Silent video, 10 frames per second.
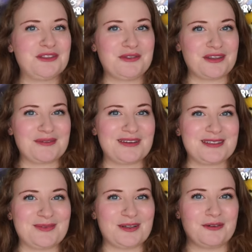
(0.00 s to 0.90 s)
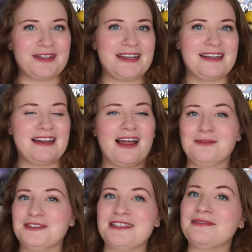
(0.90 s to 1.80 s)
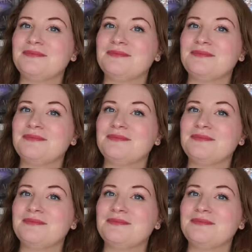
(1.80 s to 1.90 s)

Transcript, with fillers: knew nothing about this book going in, and I was